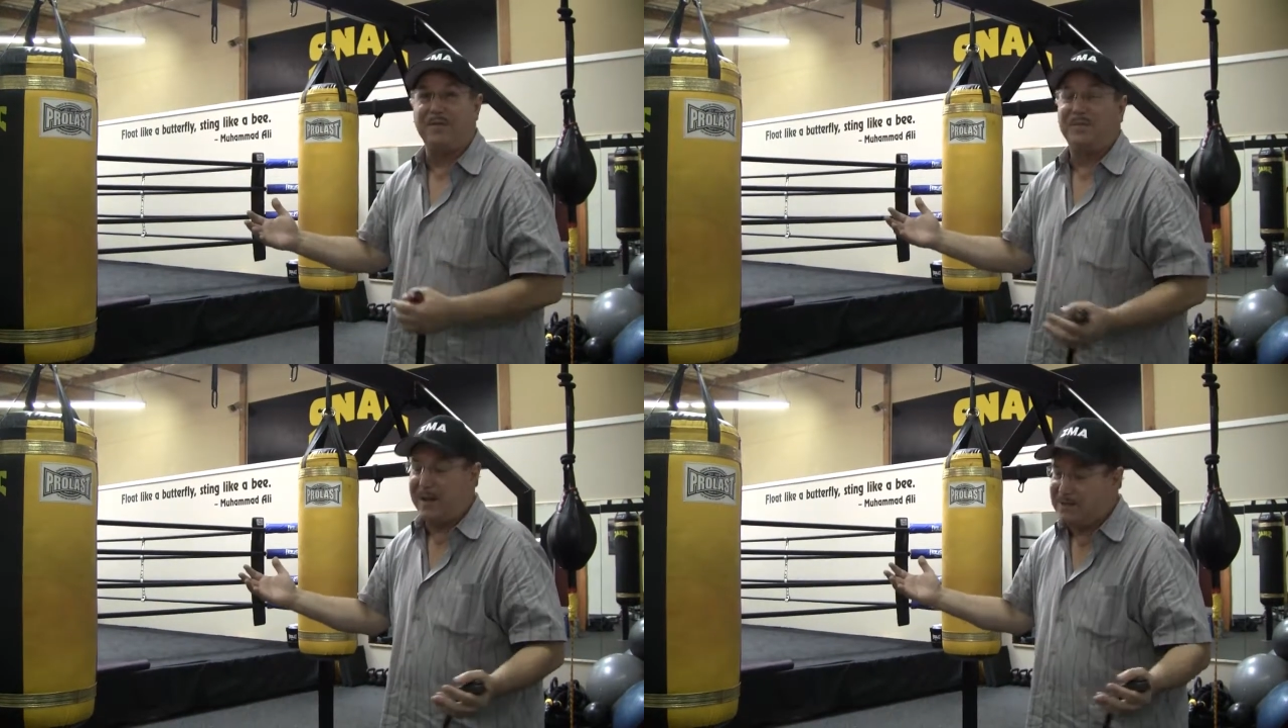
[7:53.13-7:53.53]

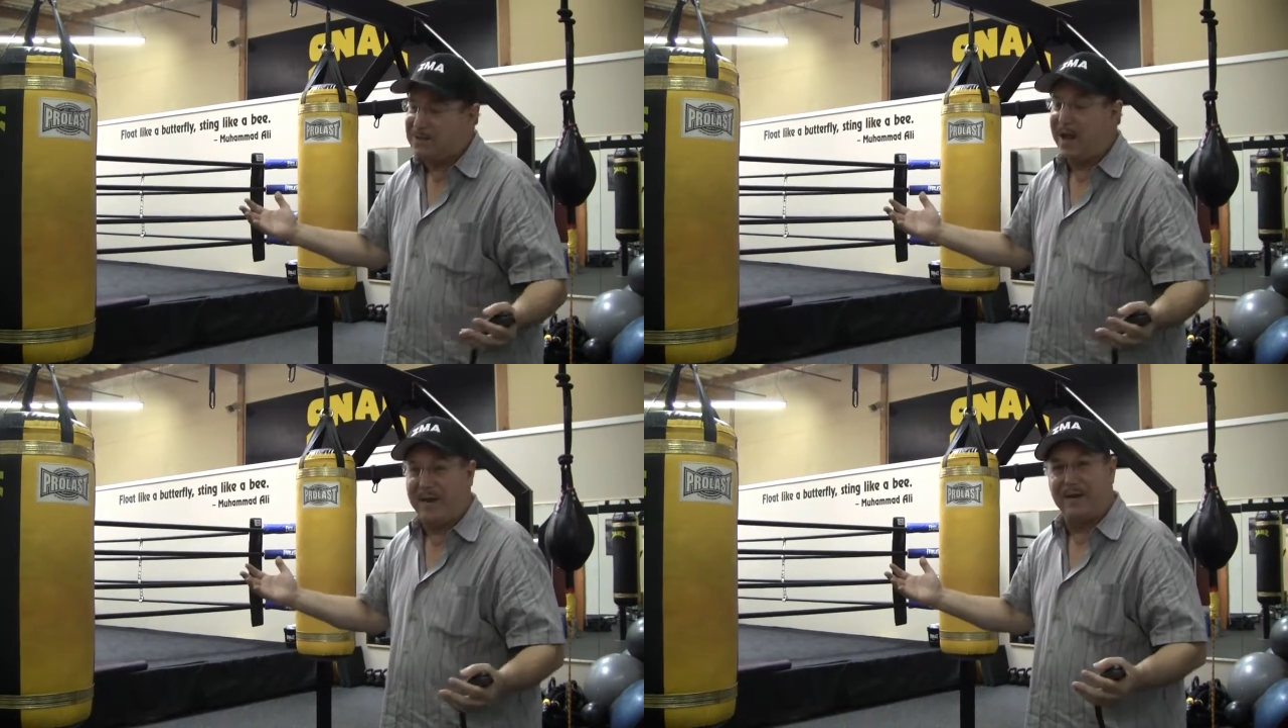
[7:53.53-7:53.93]
That's
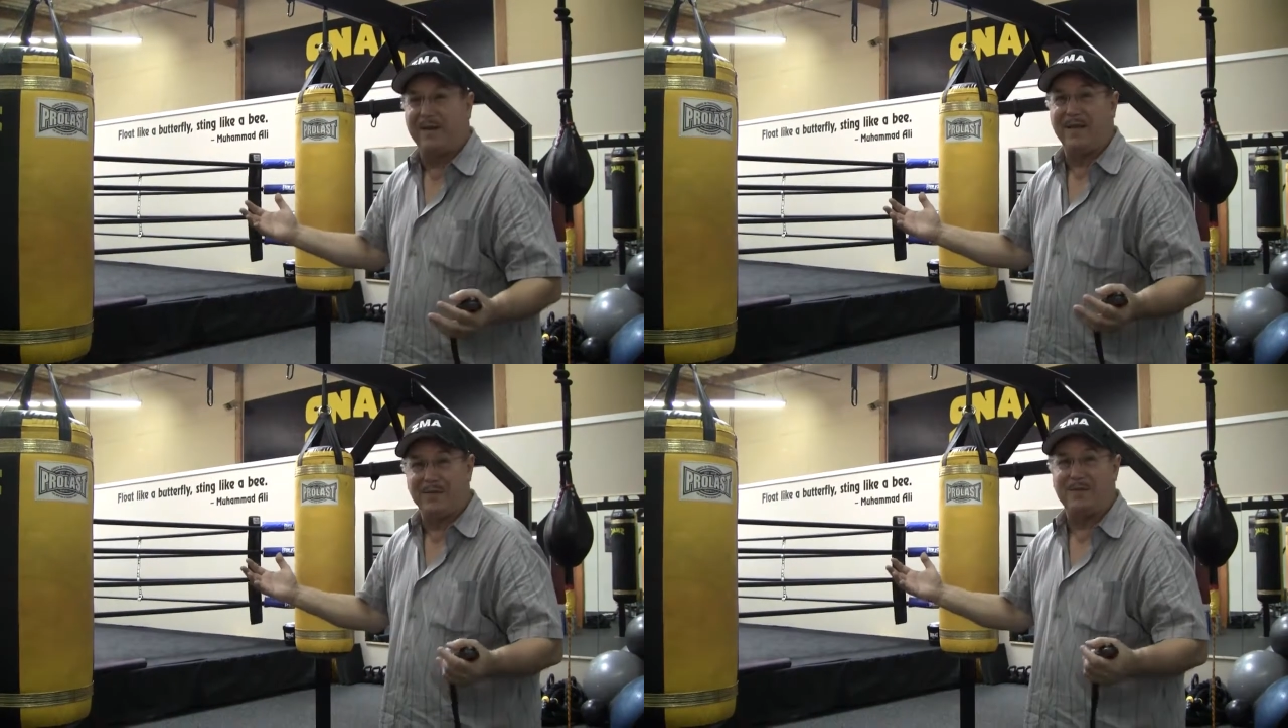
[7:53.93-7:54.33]
the idea.
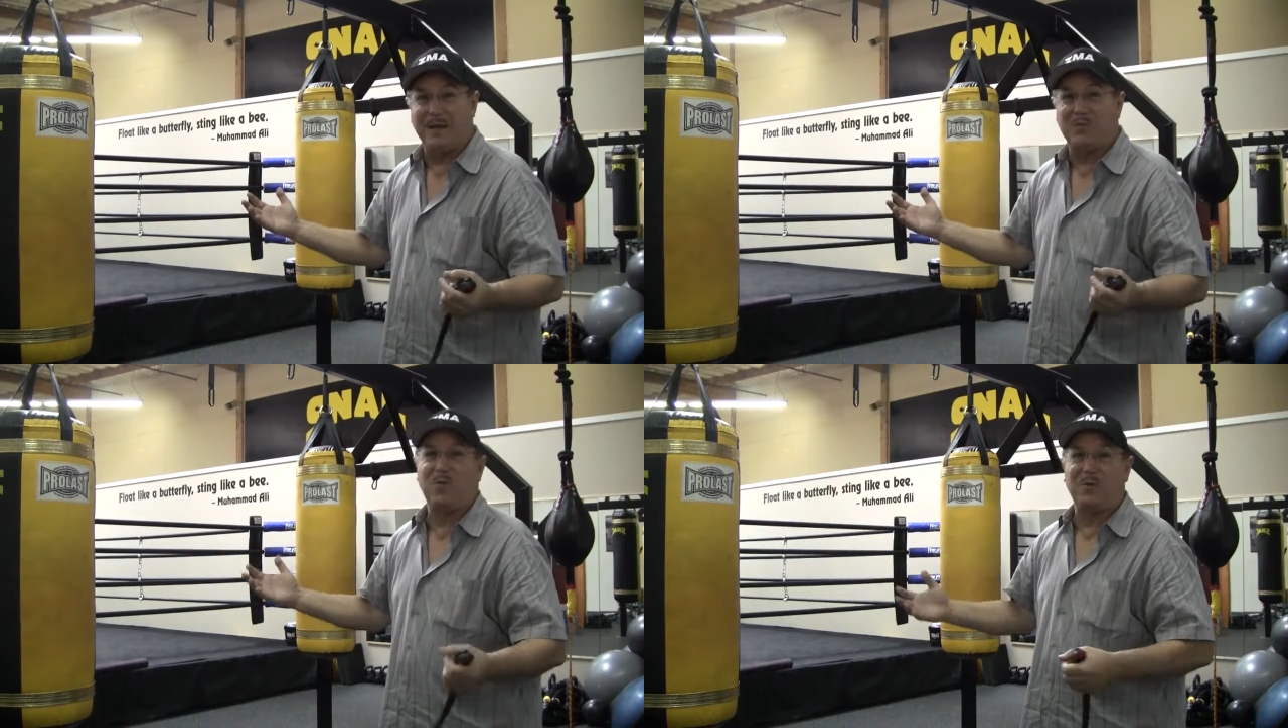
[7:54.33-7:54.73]
That's
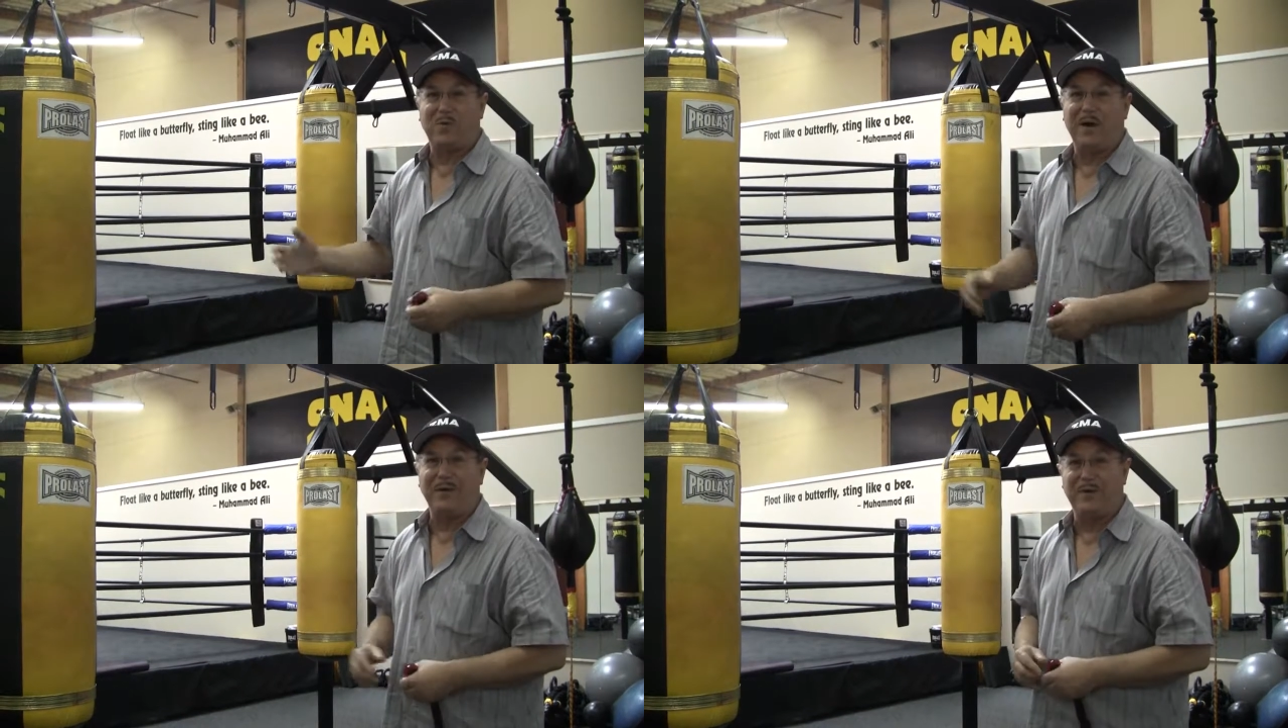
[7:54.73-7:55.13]
what we're
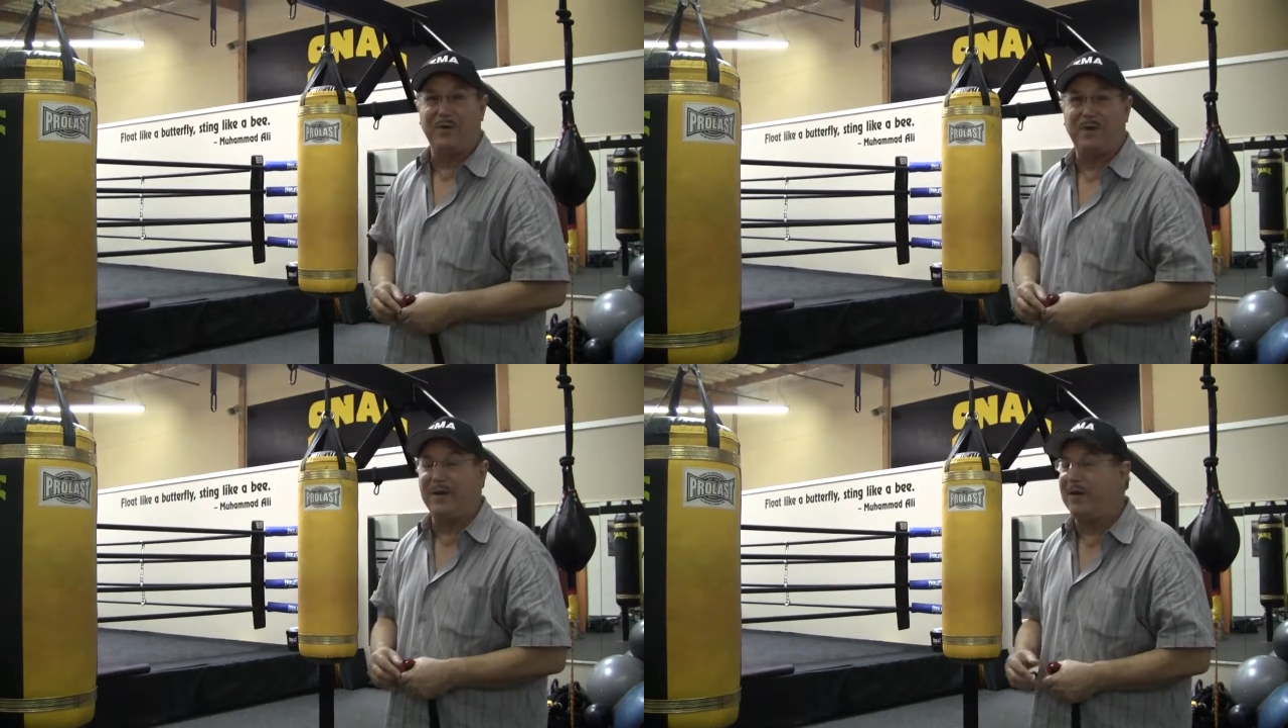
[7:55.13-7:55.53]
trying to do
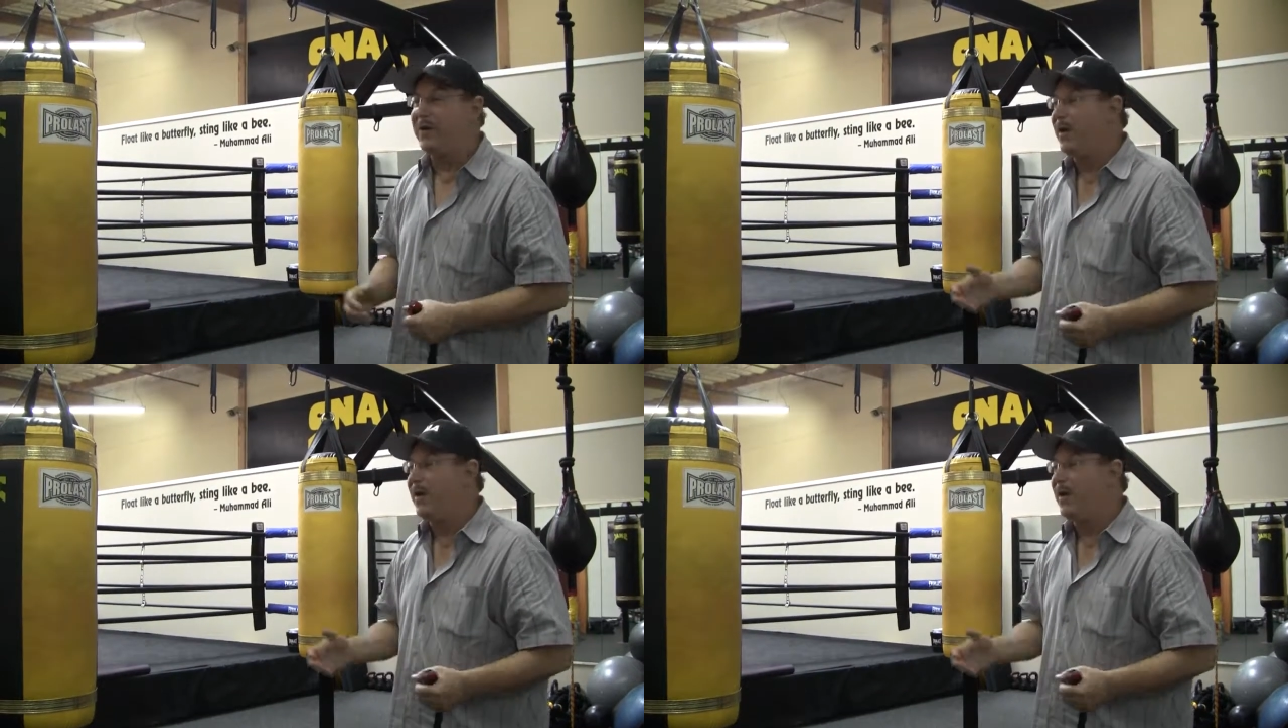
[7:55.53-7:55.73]
here